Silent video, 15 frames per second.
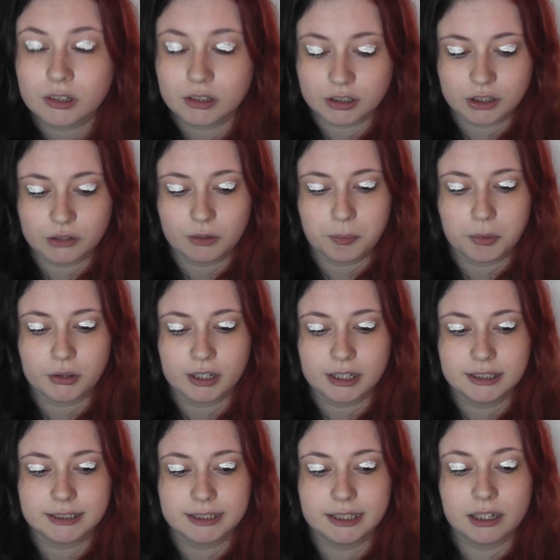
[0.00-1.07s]
So I put the
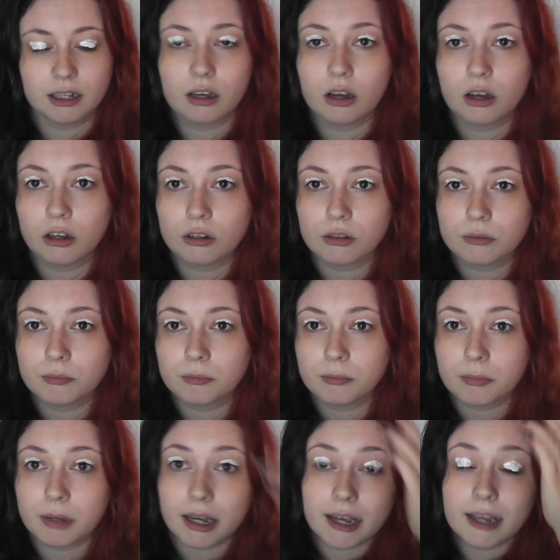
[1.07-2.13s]
concealer on
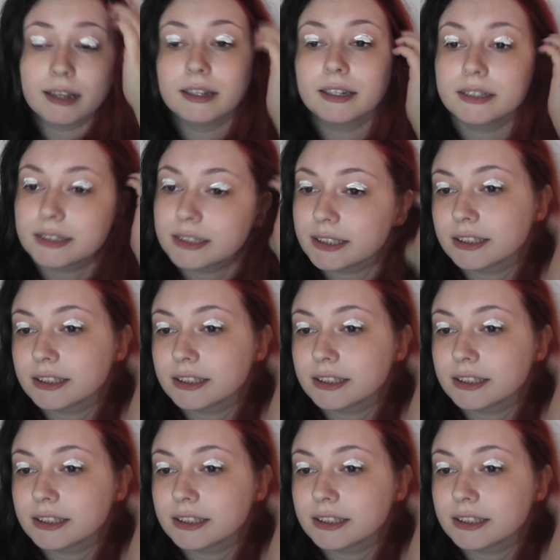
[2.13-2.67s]
my eyelids,